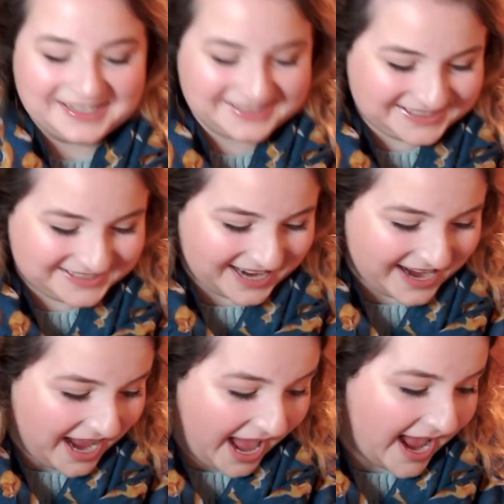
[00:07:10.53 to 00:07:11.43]

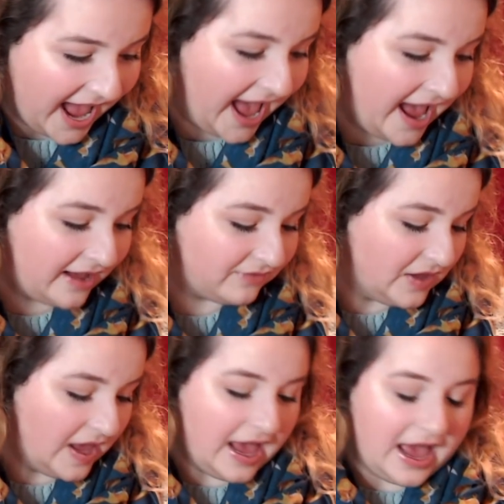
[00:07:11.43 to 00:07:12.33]
today. I
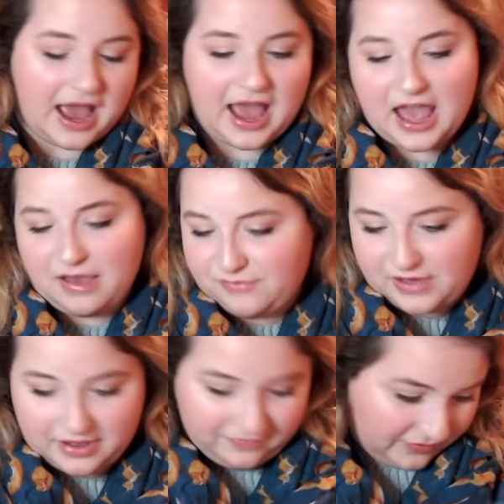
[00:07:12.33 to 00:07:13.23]
have
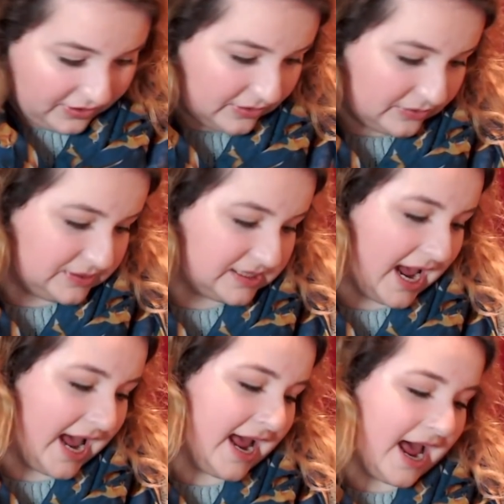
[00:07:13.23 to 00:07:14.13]
FFOs.
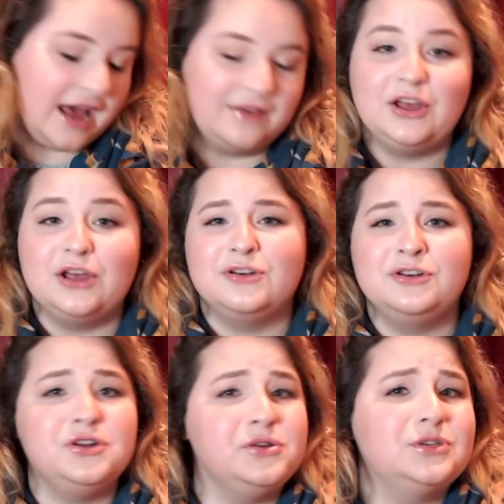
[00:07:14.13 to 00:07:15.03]
I have
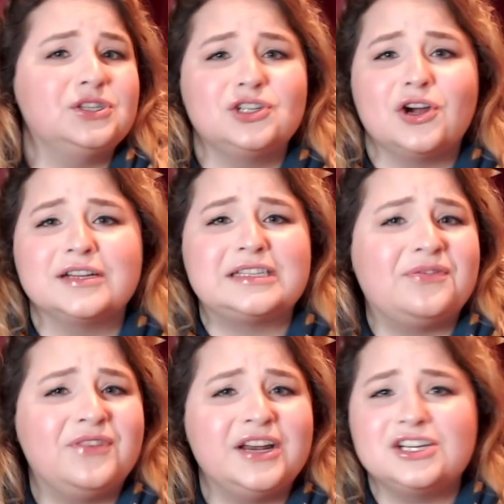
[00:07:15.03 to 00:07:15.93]
new starts,
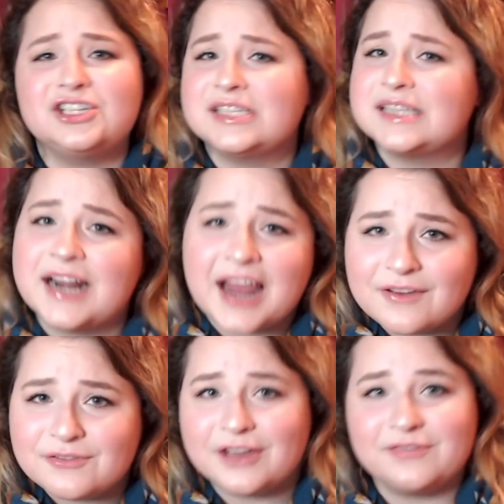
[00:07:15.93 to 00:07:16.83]
finishes, and
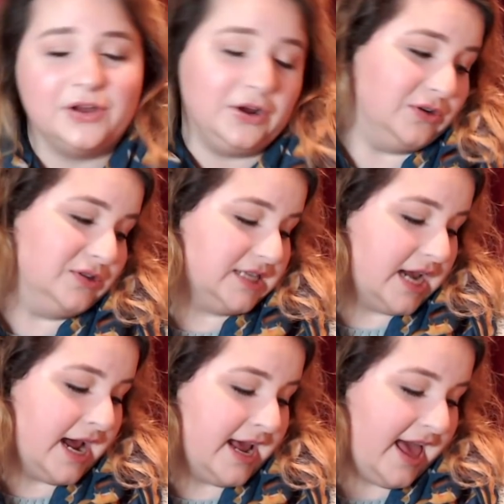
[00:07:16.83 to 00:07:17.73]
FFOs.
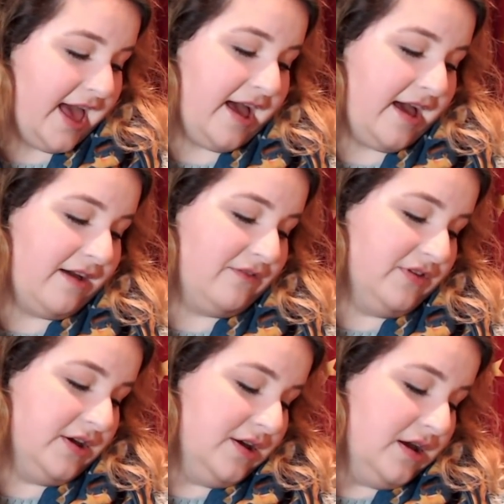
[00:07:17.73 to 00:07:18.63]
I have
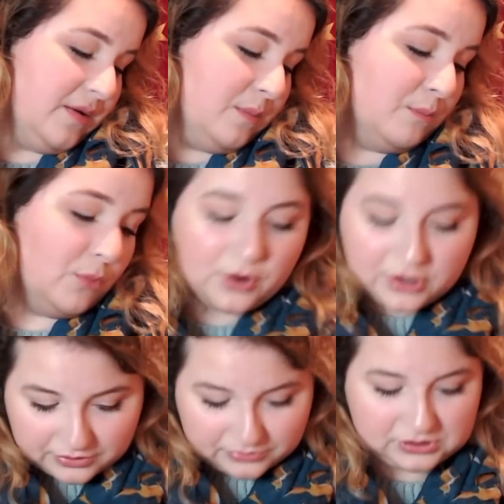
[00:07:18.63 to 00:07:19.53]
more
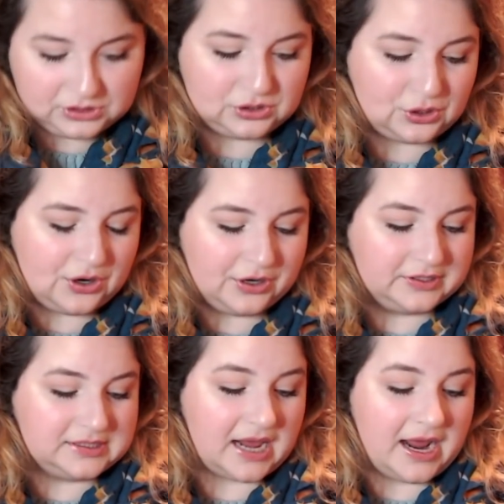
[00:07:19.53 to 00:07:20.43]
new
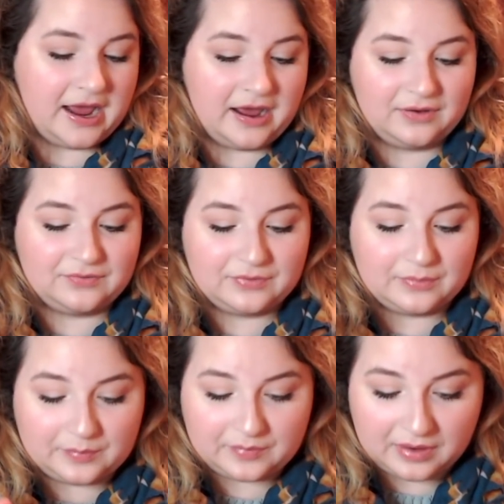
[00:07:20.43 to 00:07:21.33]
starts. I have
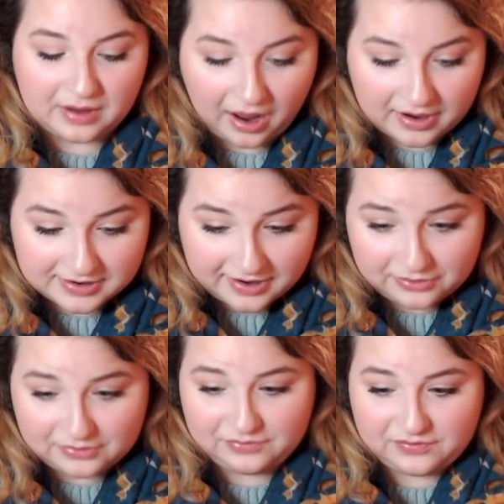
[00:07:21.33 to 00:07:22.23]

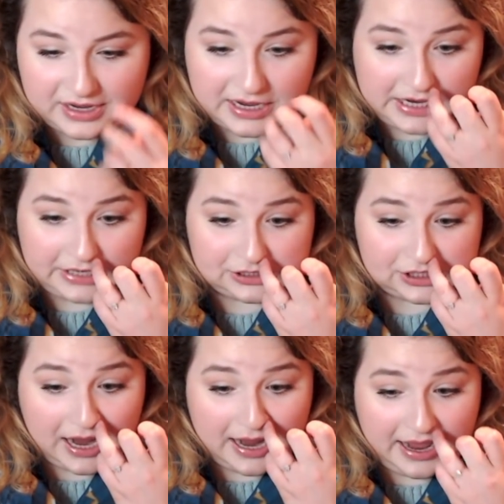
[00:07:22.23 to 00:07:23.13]
another finish.
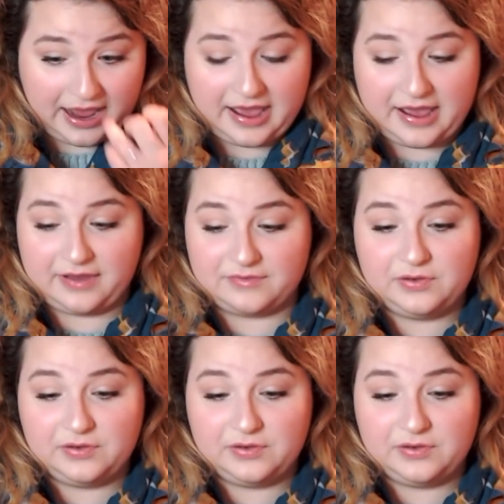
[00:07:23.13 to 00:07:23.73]
I have